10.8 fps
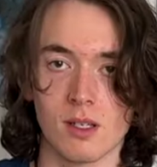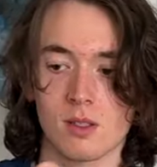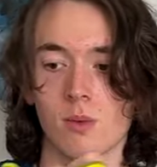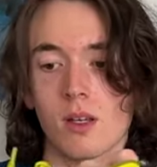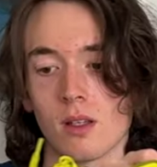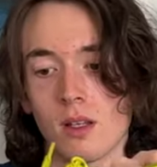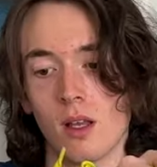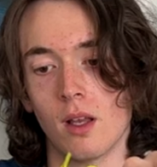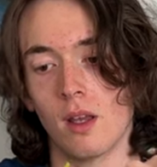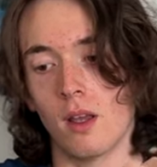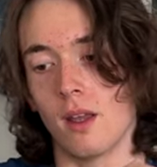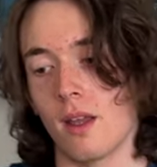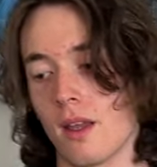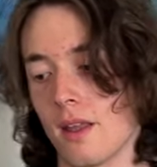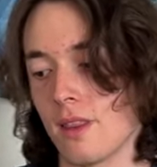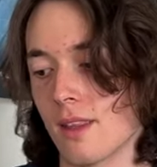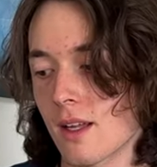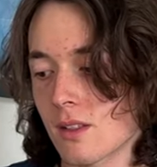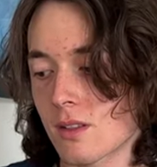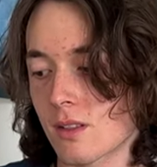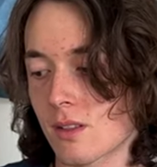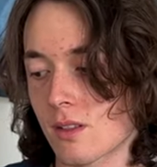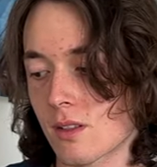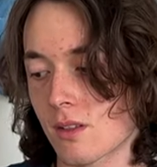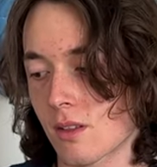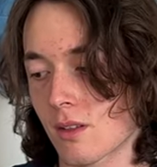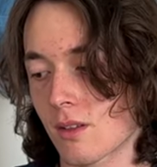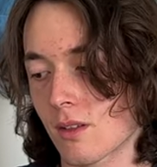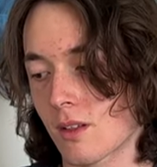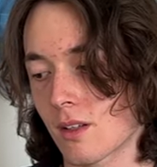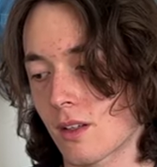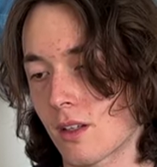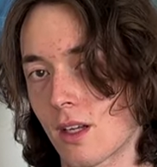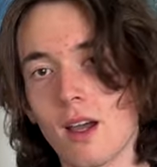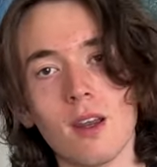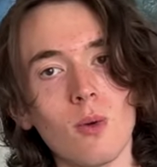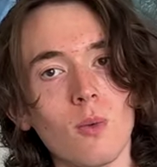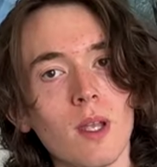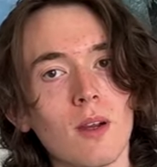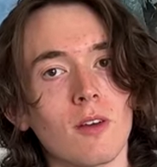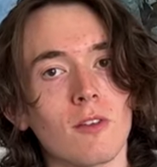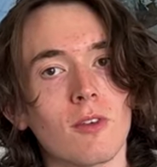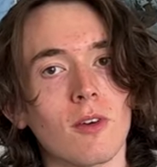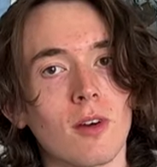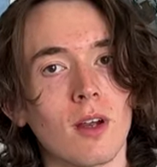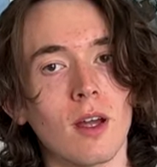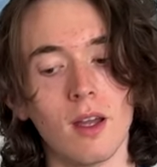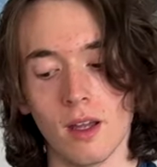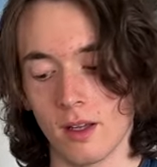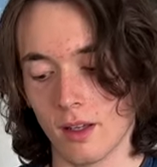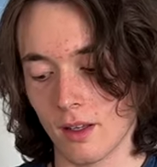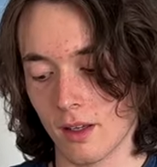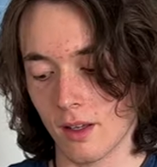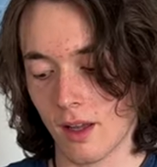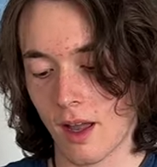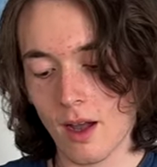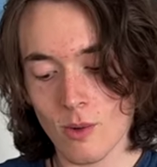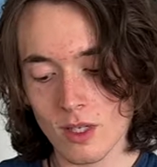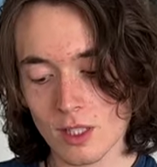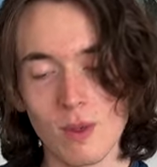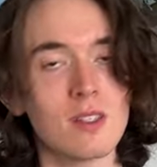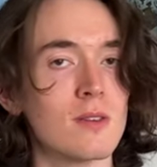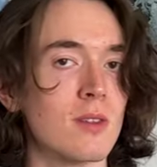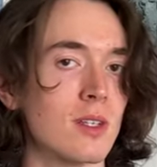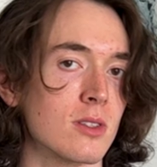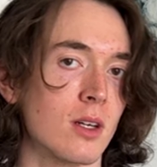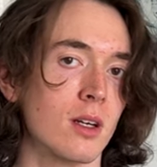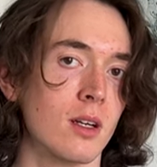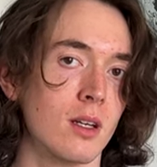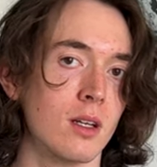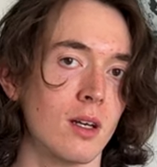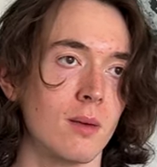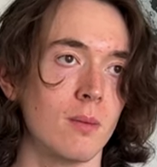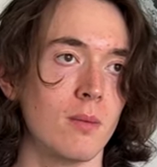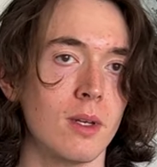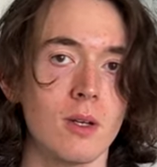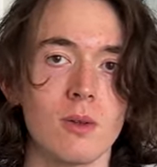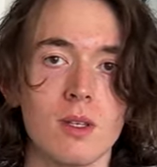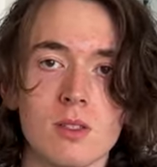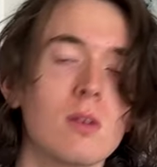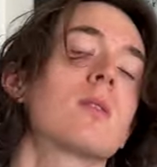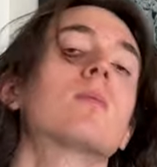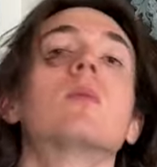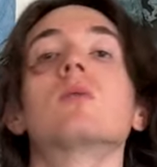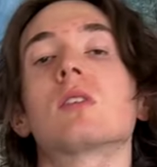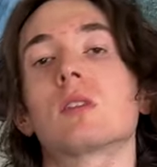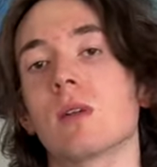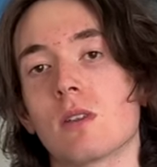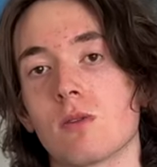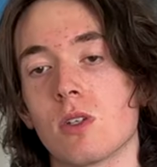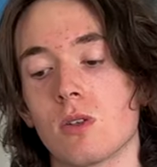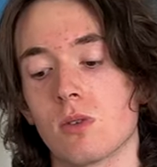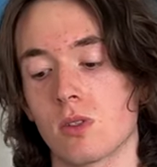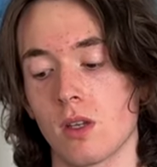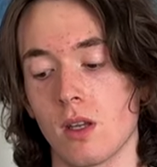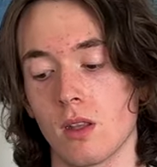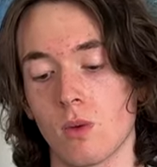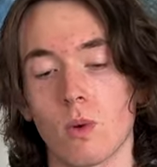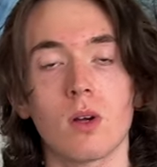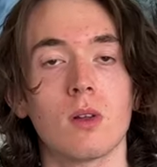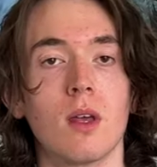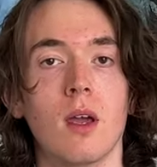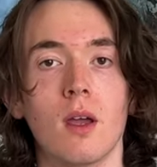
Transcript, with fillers: as well. And that's kind of weird for how expensive these are. Um, you know, these aren't the most expensive shoes in the world,